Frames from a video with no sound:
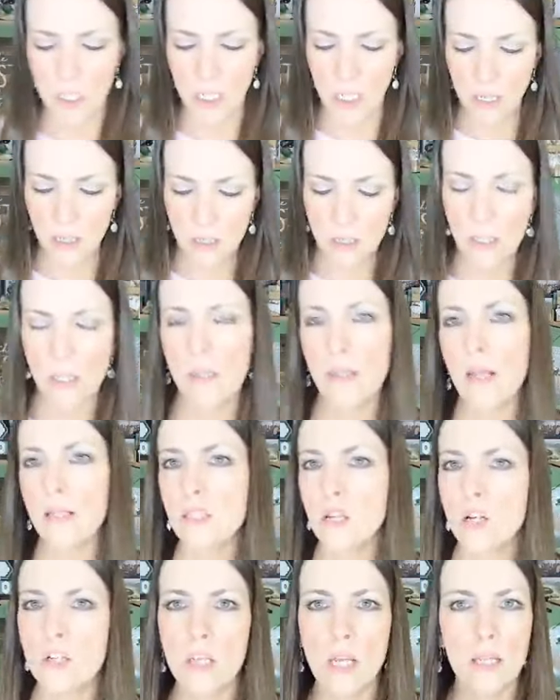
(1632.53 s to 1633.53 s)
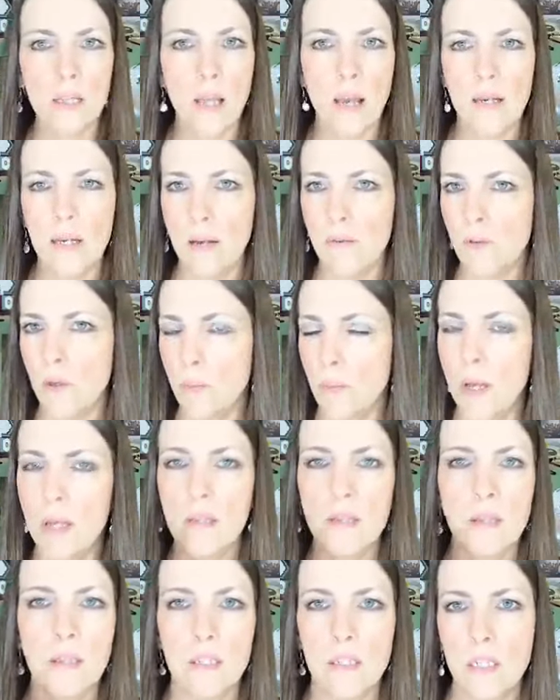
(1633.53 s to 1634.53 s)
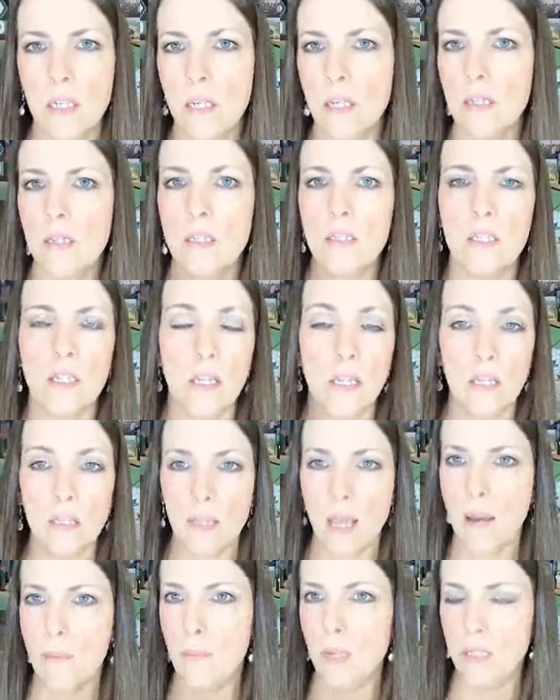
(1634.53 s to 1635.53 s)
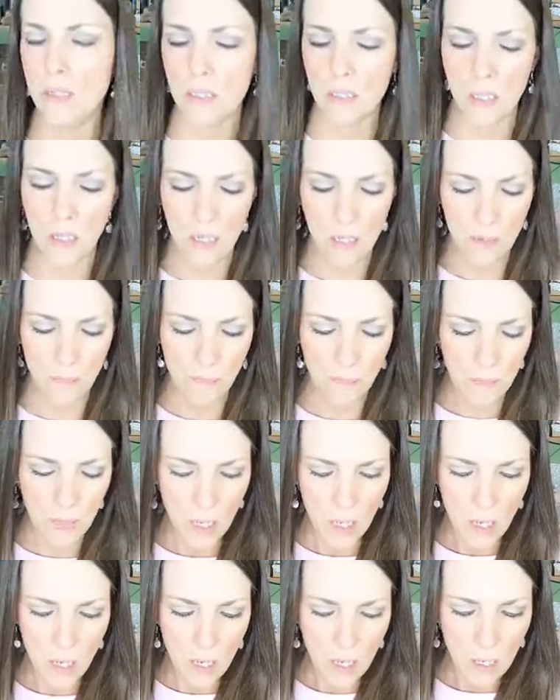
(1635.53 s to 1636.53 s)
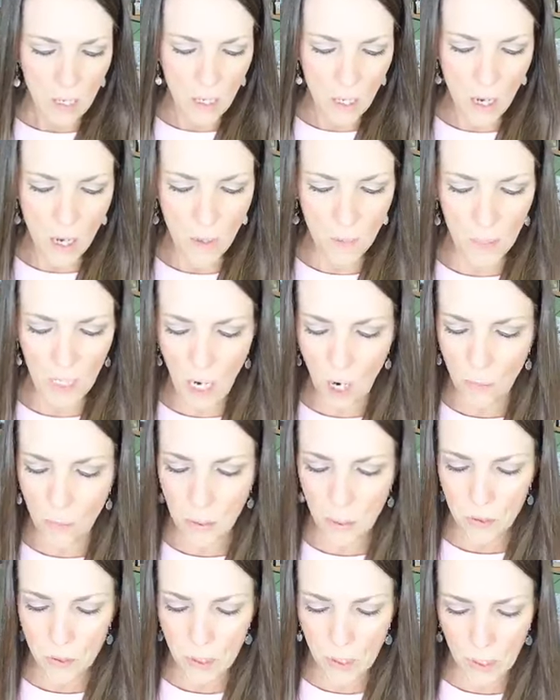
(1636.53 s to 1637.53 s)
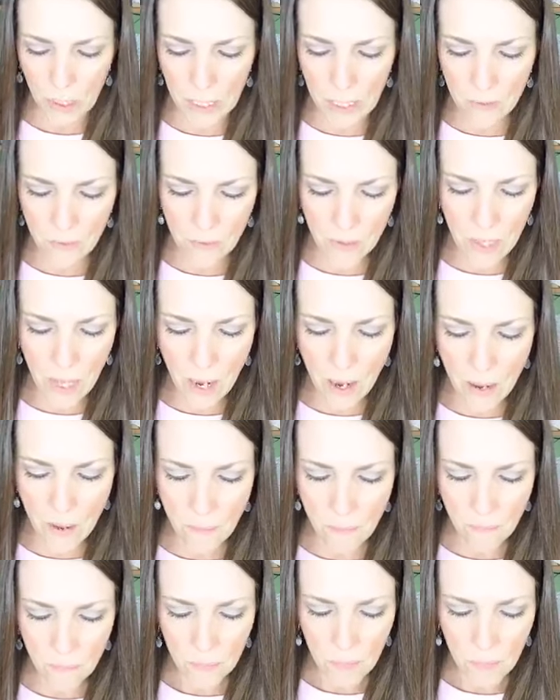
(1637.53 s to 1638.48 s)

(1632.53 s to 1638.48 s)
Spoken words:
10th. That's our deadline every month, the 10th, to get that month's kit. And I'll post a link for that.